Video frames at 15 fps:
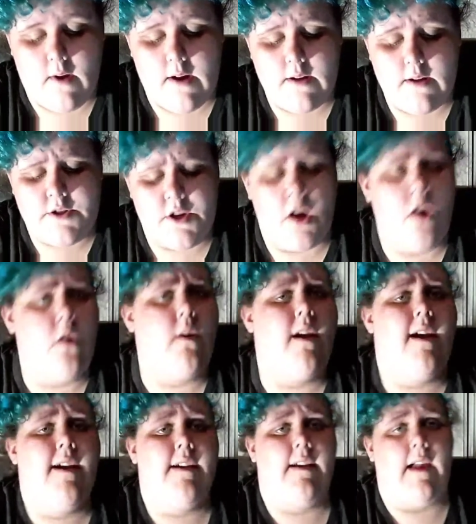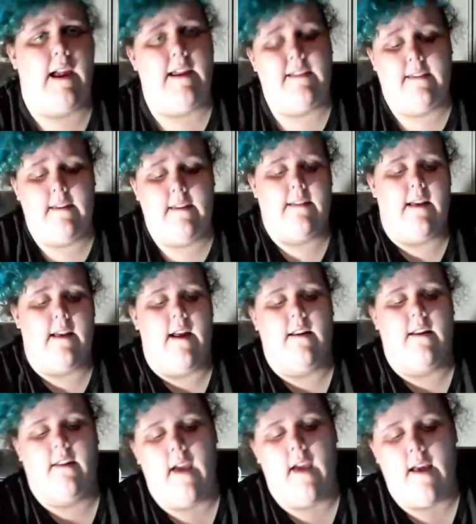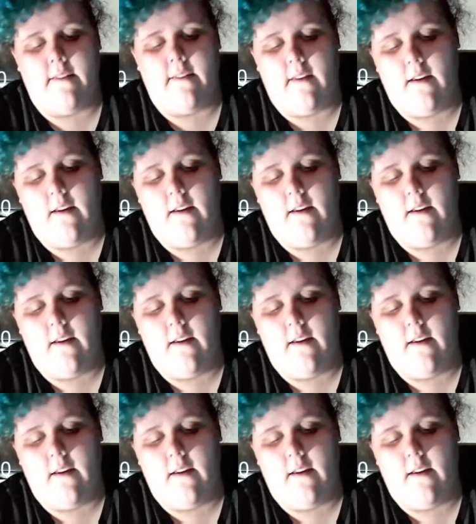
So, Casey said, yes,